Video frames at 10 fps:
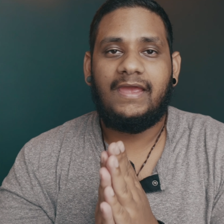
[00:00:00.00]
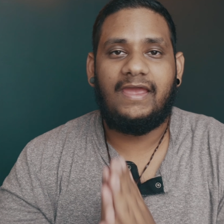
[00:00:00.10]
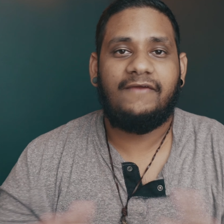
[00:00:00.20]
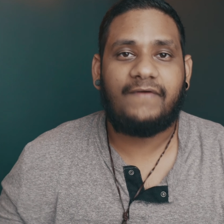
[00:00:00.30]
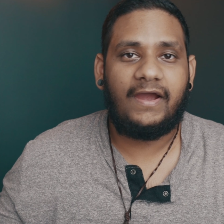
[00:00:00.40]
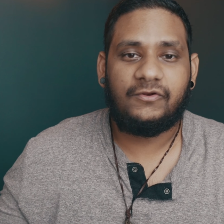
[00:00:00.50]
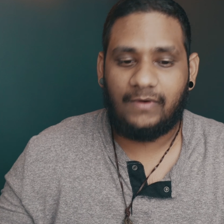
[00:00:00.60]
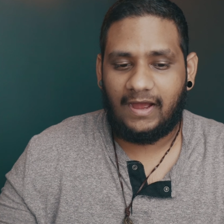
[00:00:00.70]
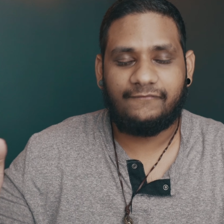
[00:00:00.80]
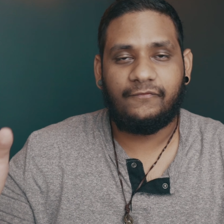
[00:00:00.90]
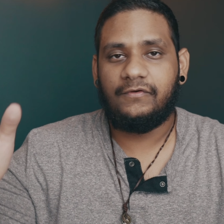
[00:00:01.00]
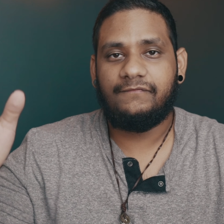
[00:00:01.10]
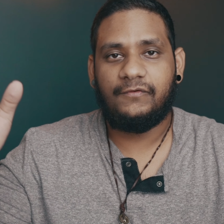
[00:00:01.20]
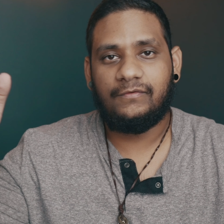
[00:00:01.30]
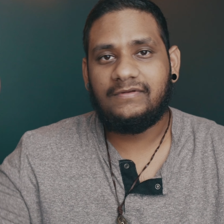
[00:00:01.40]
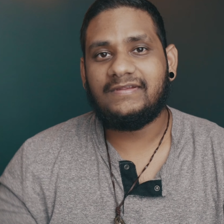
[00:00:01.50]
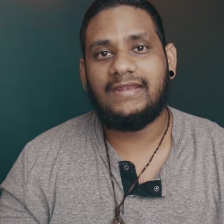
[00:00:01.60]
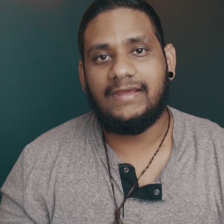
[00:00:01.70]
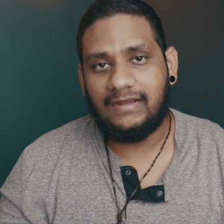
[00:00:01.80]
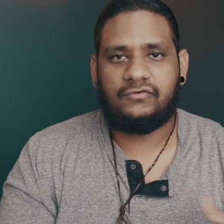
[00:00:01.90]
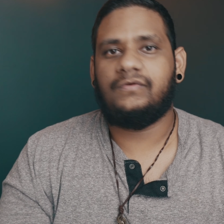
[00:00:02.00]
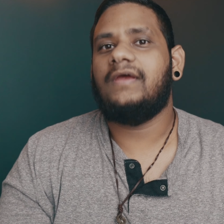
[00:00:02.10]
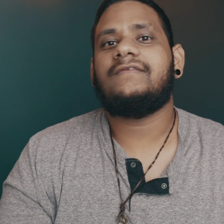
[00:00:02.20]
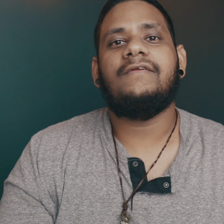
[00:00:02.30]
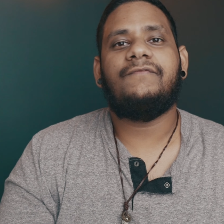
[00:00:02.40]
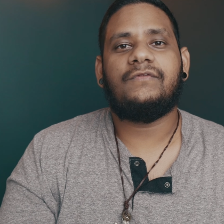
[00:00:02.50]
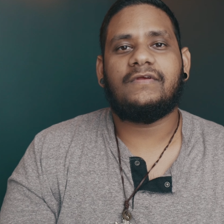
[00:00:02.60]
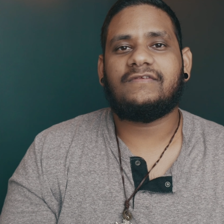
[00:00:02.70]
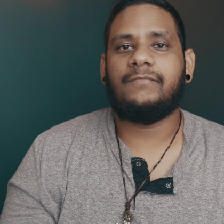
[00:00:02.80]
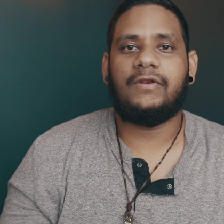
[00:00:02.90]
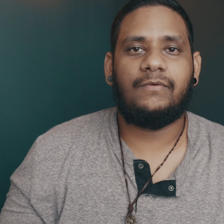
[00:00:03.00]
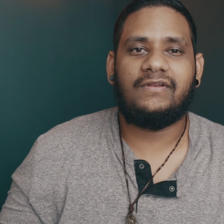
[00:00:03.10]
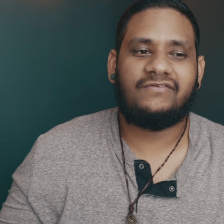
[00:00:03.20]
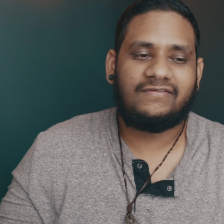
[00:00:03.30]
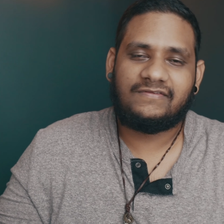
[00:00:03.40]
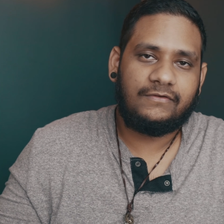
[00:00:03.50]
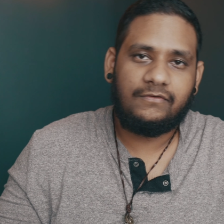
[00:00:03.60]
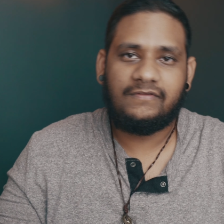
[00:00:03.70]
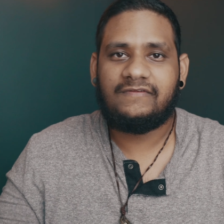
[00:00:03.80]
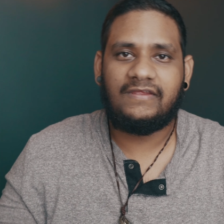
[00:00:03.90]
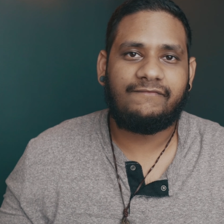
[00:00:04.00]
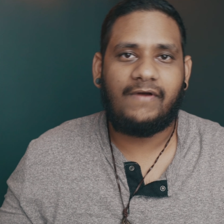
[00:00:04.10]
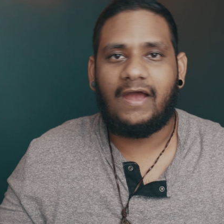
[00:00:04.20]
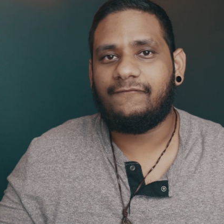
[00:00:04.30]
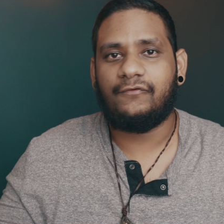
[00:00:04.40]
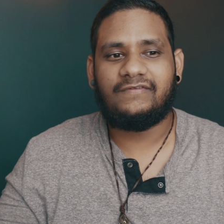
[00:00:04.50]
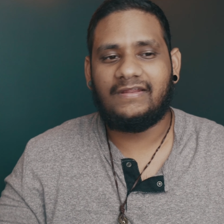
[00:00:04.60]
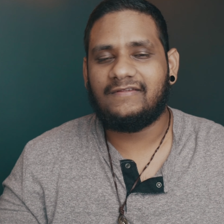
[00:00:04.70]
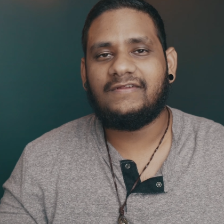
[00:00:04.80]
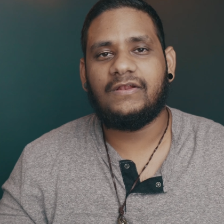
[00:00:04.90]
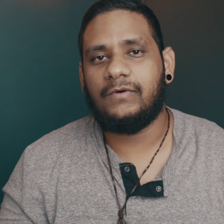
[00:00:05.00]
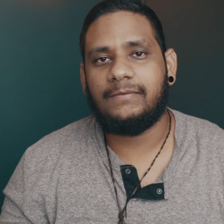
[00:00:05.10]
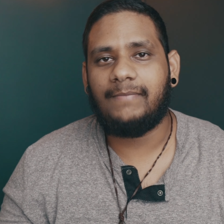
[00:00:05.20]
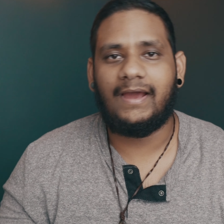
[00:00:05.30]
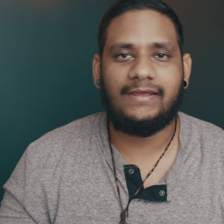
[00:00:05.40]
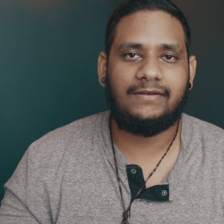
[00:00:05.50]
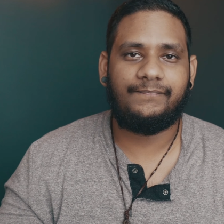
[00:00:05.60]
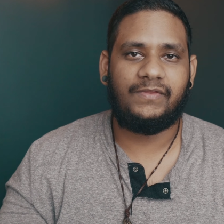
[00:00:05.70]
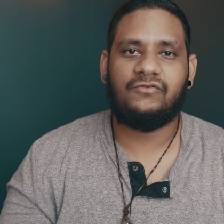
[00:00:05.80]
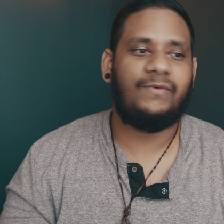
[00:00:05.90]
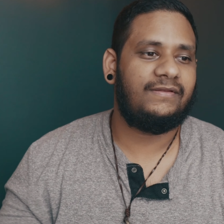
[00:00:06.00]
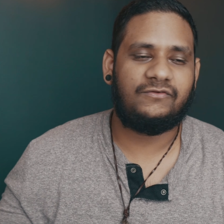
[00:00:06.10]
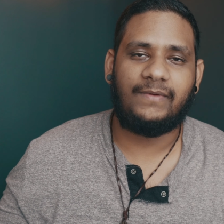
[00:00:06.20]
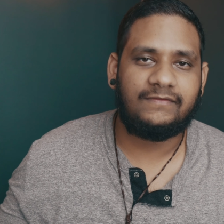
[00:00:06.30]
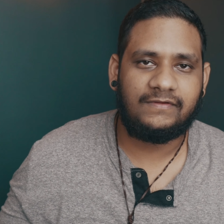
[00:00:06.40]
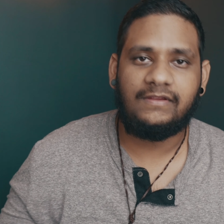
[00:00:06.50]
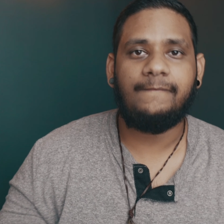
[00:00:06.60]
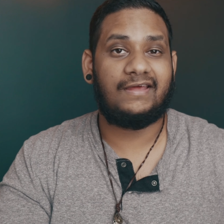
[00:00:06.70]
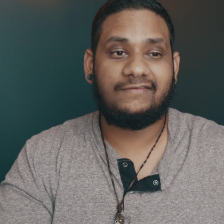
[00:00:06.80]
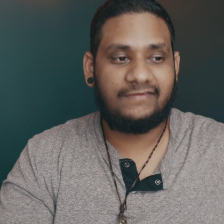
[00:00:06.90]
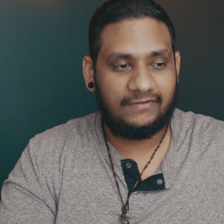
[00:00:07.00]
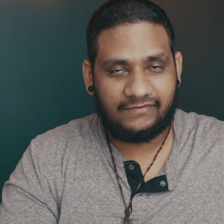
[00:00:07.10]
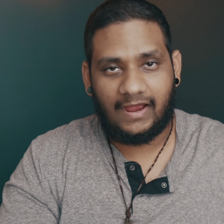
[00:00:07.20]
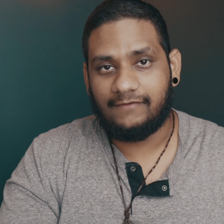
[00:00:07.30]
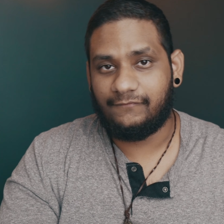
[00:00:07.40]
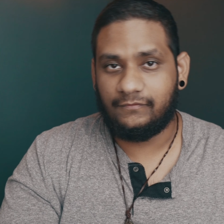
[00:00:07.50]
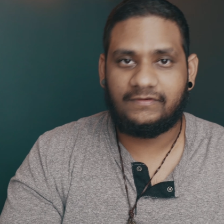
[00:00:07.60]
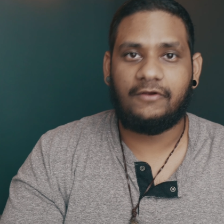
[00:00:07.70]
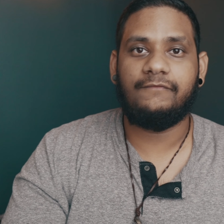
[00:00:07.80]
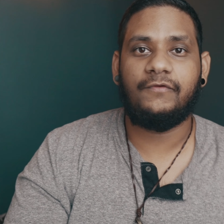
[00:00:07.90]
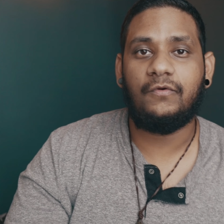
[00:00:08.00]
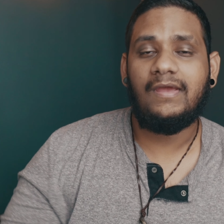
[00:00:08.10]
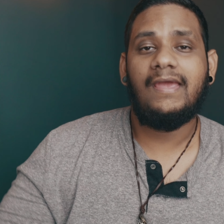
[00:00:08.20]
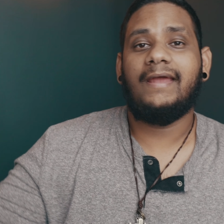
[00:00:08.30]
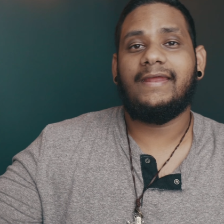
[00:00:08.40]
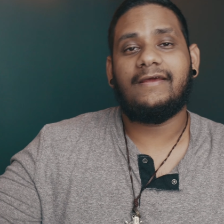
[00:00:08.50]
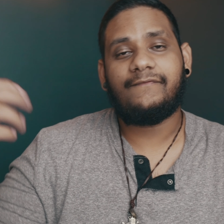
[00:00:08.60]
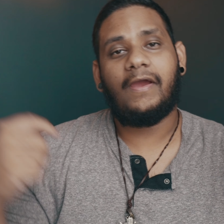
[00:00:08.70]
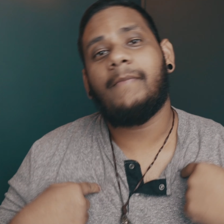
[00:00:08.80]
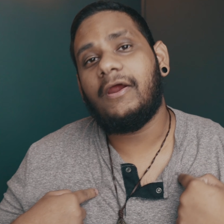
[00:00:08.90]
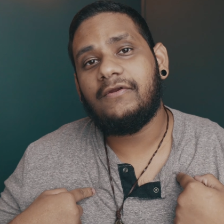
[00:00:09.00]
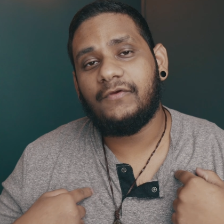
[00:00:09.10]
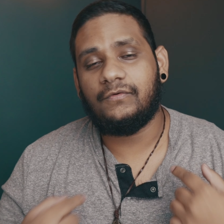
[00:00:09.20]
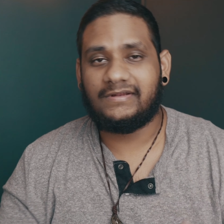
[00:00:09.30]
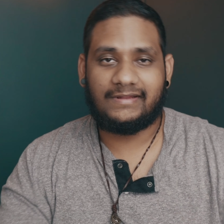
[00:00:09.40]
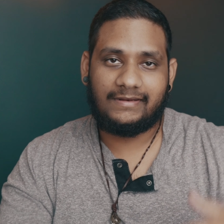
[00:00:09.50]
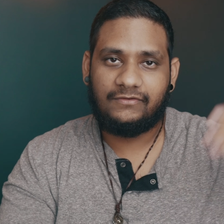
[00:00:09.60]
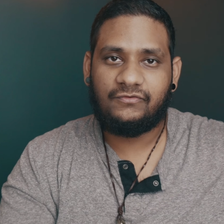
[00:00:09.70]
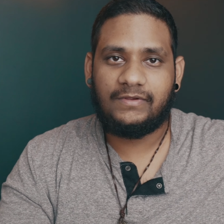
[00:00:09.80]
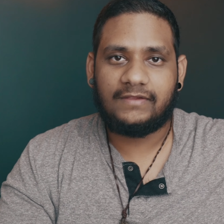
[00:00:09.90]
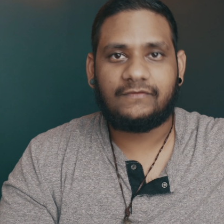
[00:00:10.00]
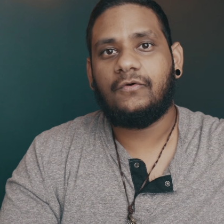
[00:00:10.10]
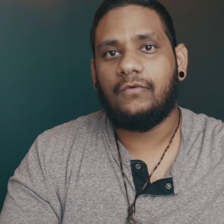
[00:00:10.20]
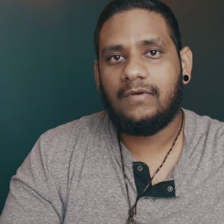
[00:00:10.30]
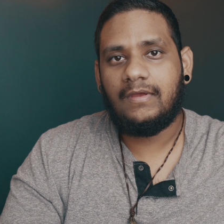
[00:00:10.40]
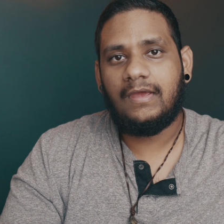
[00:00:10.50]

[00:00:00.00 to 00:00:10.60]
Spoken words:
if I do an iPhone review today, 2 years in the future, somebody want to just, see if an iPhone 10 still would buy in 2020, they can search iPhone 10 review, they can find my review that I did 2 years ago.